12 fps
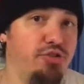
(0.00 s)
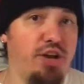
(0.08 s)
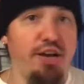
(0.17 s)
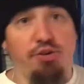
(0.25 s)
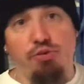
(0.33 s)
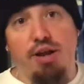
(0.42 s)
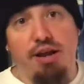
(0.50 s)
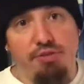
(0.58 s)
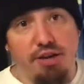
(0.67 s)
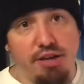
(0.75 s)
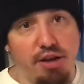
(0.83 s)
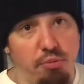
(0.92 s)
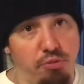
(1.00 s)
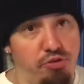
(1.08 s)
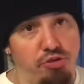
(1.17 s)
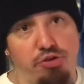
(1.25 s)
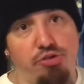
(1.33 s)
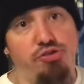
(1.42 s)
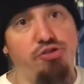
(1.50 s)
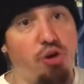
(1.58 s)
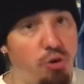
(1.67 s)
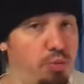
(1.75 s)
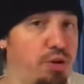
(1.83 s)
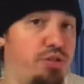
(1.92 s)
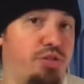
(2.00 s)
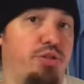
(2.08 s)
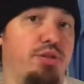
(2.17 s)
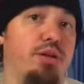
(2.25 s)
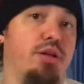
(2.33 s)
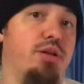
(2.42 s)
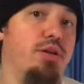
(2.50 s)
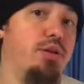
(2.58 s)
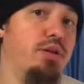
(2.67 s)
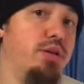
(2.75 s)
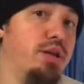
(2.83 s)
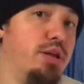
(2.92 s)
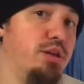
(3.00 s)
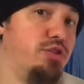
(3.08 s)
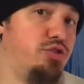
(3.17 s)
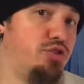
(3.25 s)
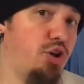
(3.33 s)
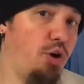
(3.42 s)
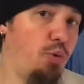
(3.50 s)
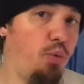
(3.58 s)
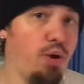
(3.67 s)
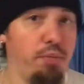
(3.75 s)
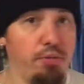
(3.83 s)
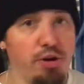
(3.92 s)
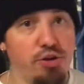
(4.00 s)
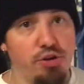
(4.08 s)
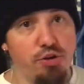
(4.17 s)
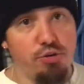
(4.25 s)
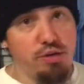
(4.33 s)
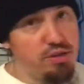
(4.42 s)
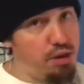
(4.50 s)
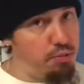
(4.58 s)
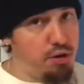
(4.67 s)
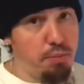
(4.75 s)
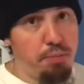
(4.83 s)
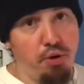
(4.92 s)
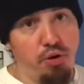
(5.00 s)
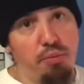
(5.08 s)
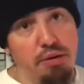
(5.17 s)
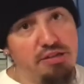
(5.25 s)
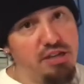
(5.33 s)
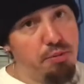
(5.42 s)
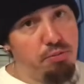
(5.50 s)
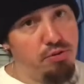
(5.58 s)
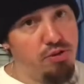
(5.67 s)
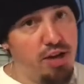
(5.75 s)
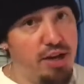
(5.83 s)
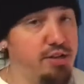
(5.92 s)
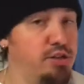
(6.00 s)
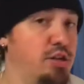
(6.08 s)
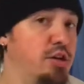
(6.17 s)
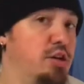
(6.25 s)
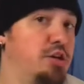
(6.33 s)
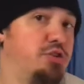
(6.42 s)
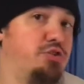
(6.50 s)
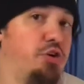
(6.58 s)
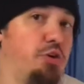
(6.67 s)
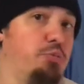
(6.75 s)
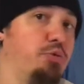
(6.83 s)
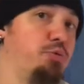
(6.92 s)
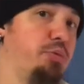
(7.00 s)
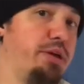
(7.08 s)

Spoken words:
I don't have any numbers to start with. So what I'm going to do is I'm going to build up my sample size, starting with week